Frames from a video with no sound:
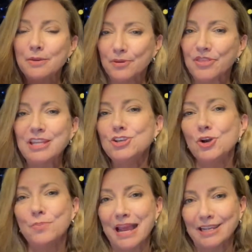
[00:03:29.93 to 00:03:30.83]
but then you
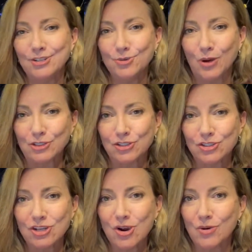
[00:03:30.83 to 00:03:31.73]
go back and you watch a
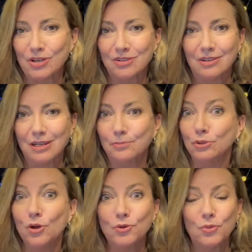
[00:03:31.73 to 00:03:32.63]
show and you're like
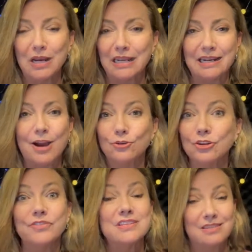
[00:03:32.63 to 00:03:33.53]
blown away at how
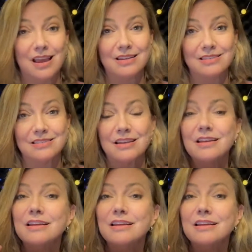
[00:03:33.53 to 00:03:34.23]
good this guy is.